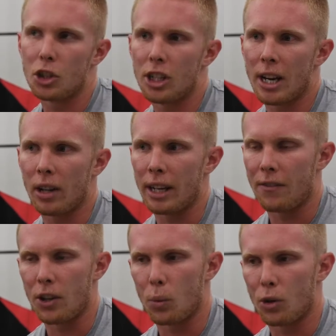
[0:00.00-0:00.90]
generally
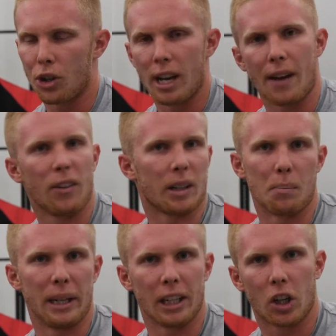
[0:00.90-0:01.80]
if you do have like a
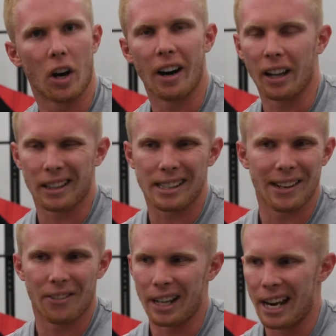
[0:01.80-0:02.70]
bigger kite, like a
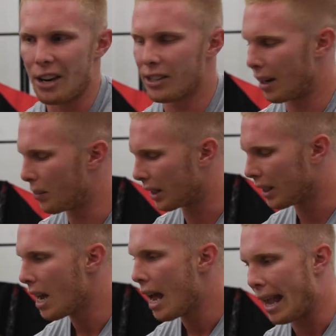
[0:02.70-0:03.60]
17 or something,
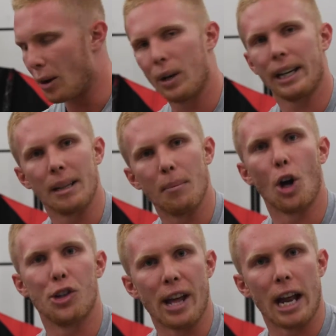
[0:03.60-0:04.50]
and you want to get the
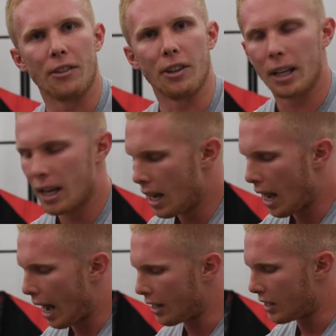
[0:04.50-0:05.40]
most out of it,
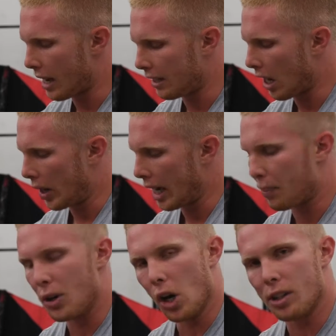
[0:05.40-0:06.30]
understanding going
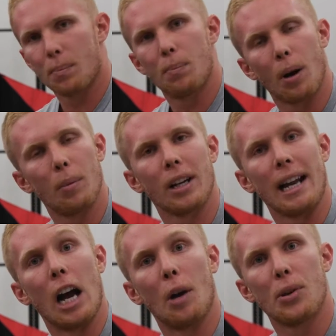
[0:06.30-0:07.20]
up a knot is probably going
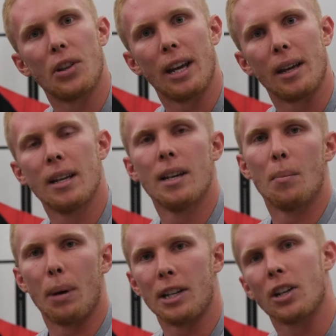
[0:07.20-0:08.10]
to help you there,
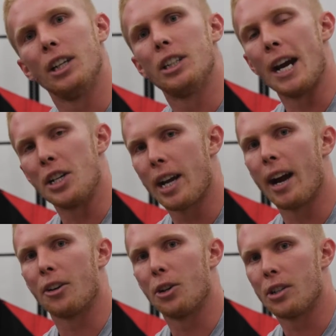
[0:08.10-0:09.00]
but it's going to change the
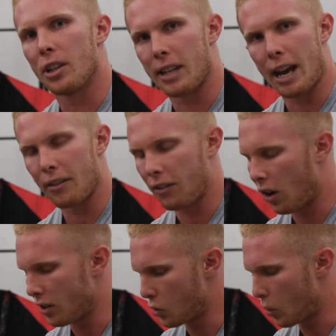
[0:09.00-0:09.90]
characteristics of how it
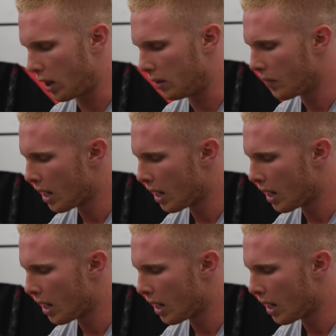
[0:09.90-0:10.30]
flies as well.